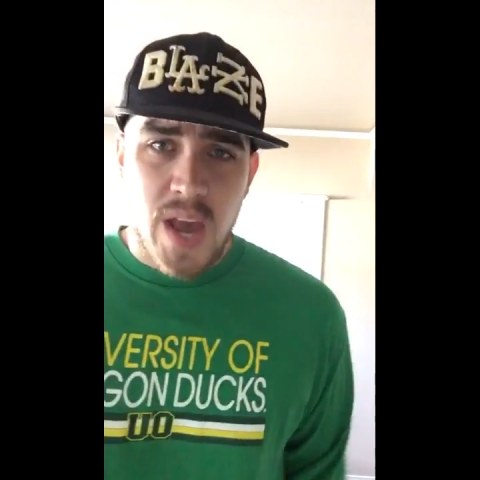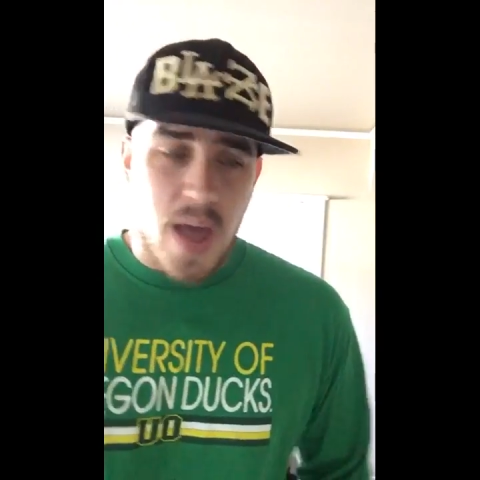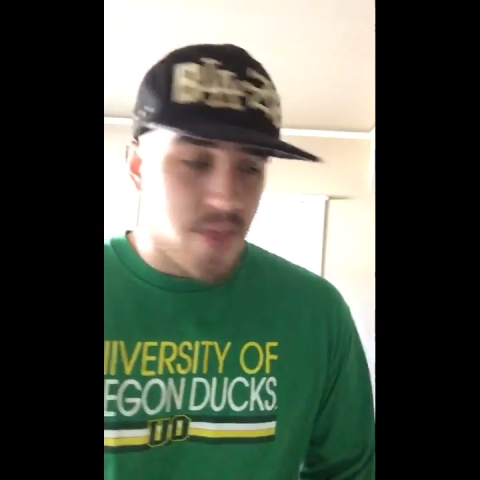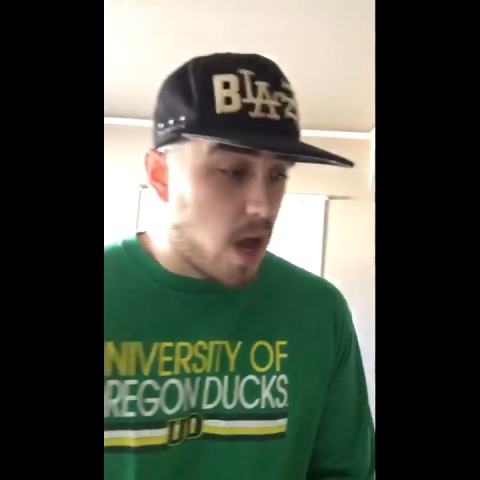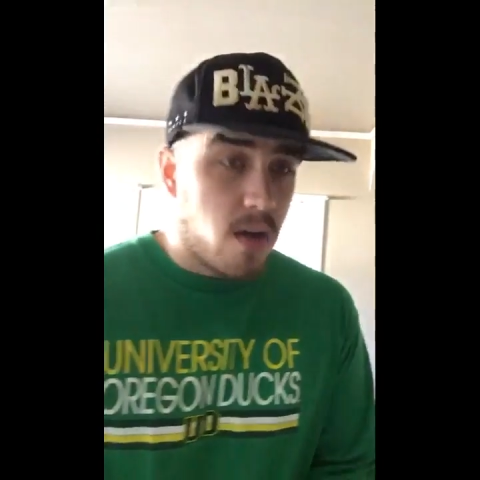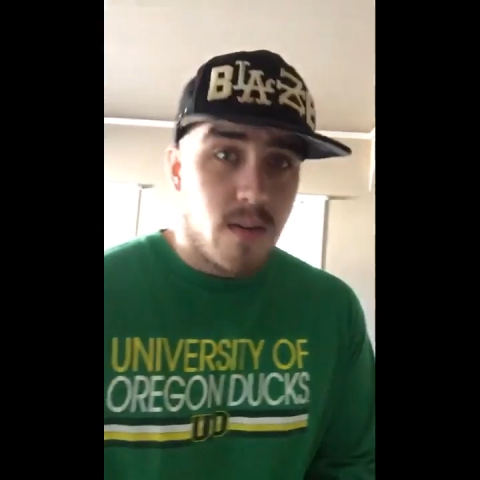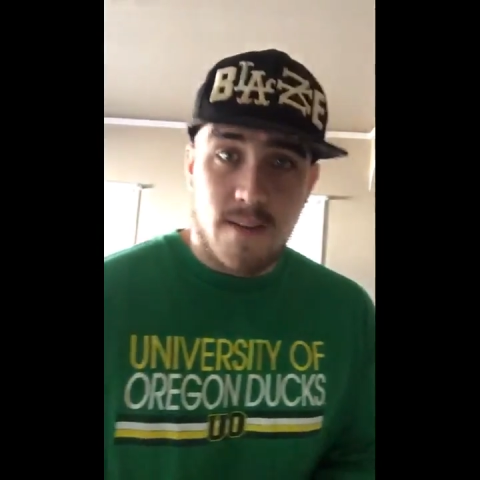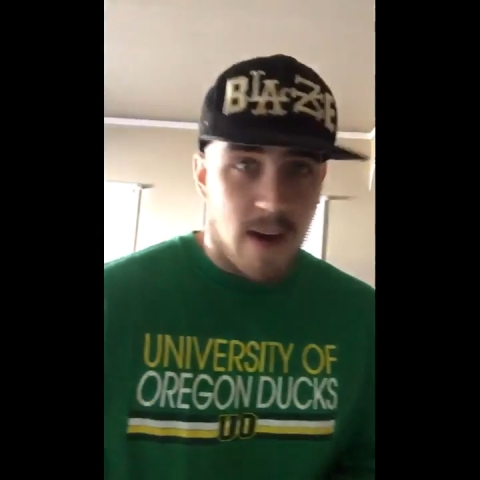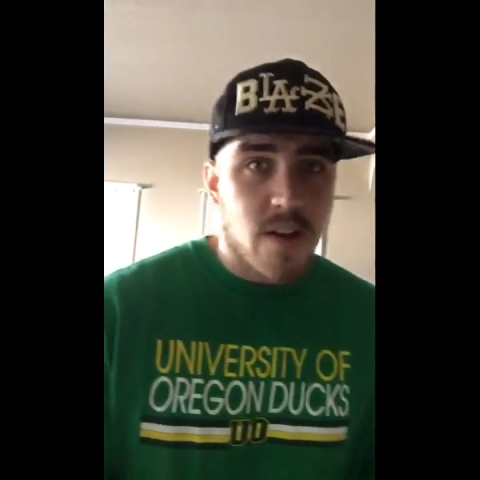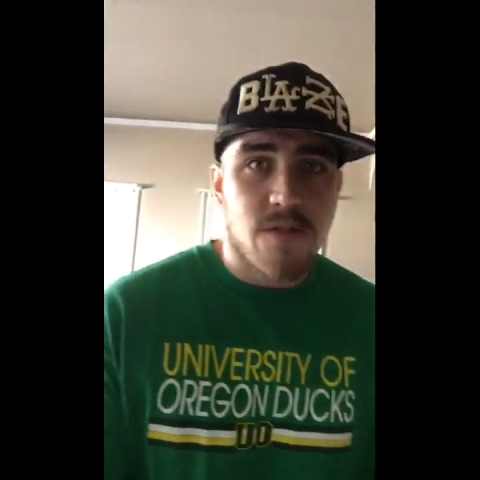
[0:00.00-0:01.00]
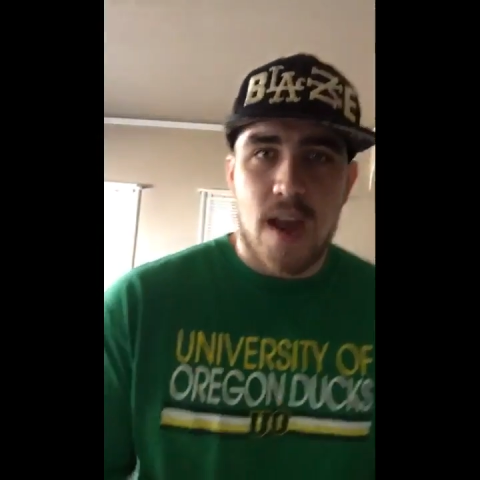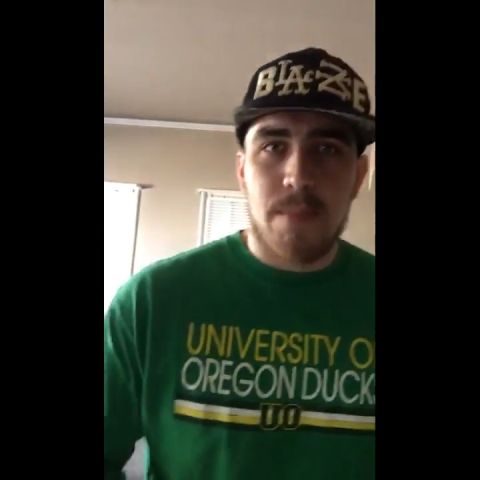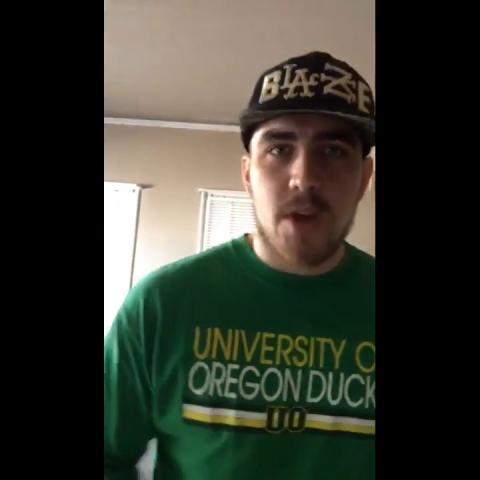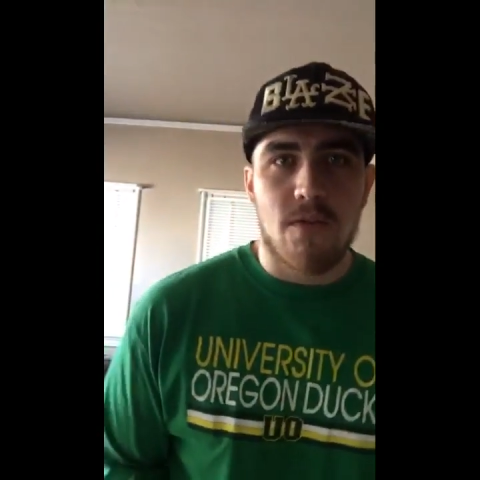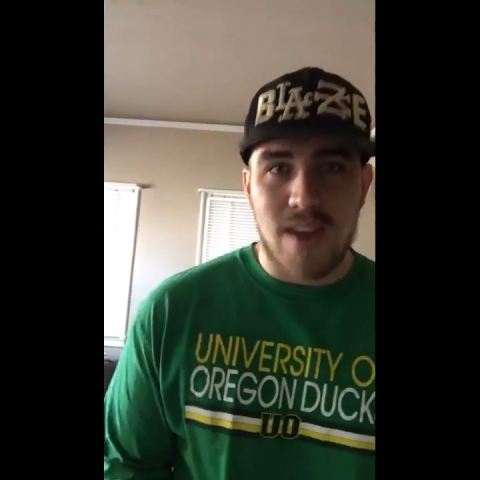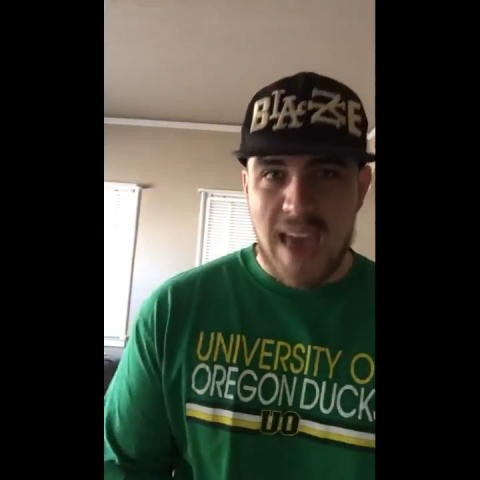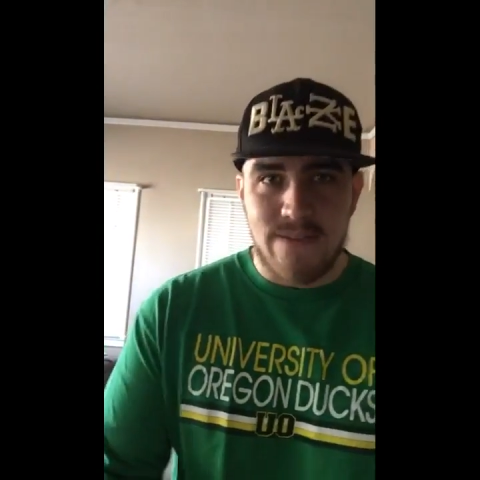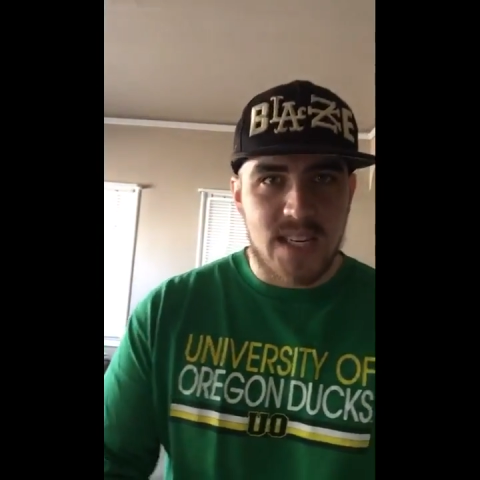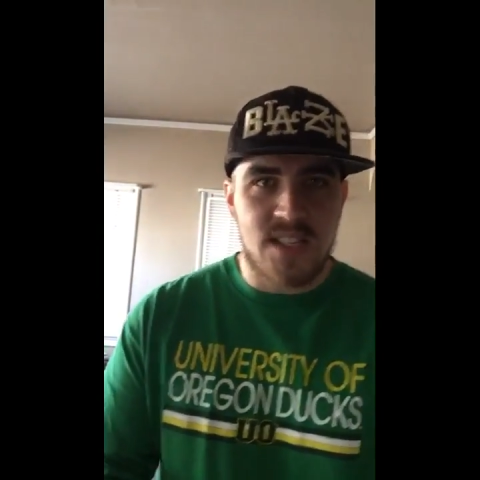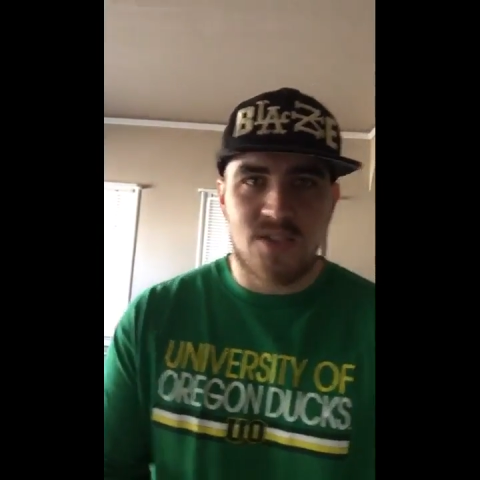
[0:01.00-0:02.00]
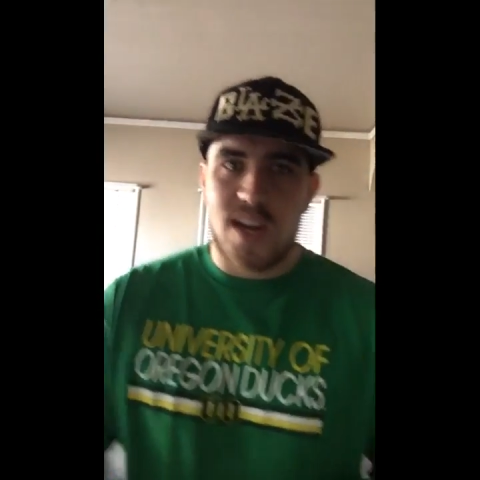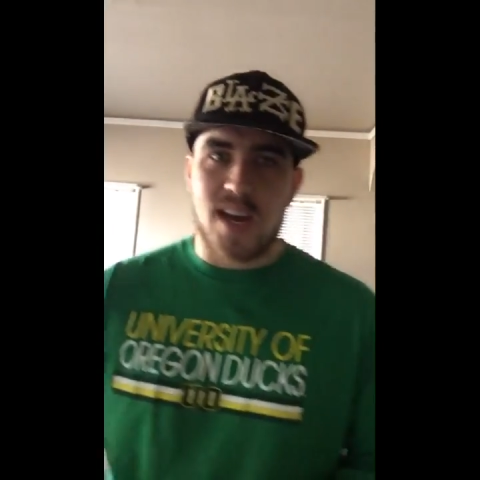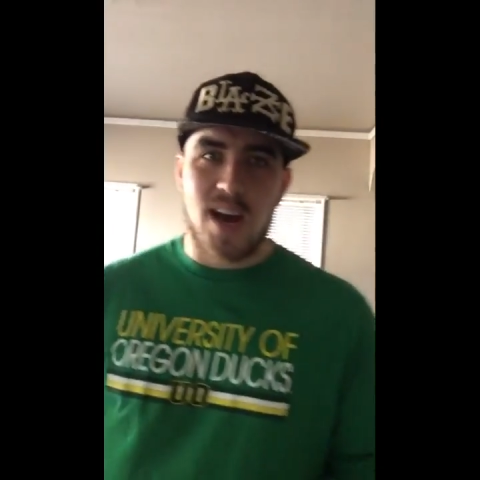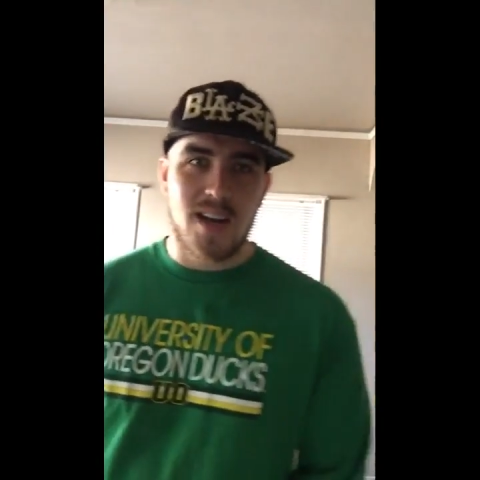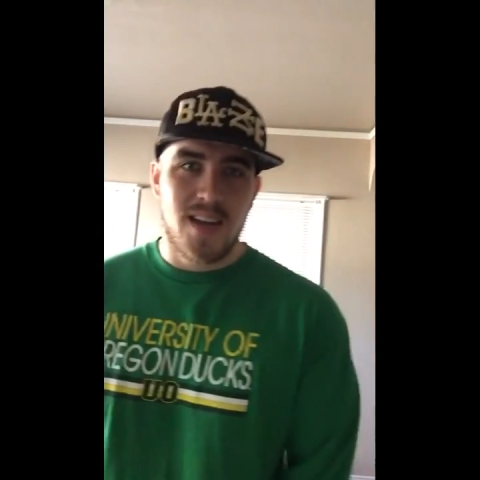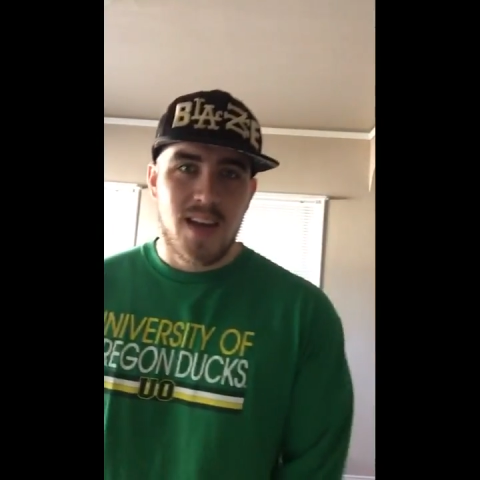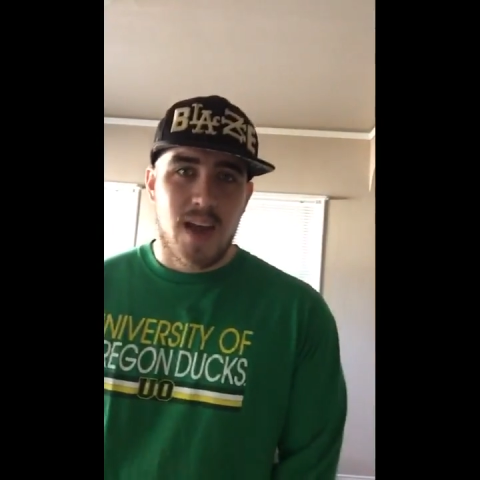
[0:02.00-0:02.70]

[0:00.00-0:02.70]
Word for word: and then I'll invite your family over to have an Easter egg hunt,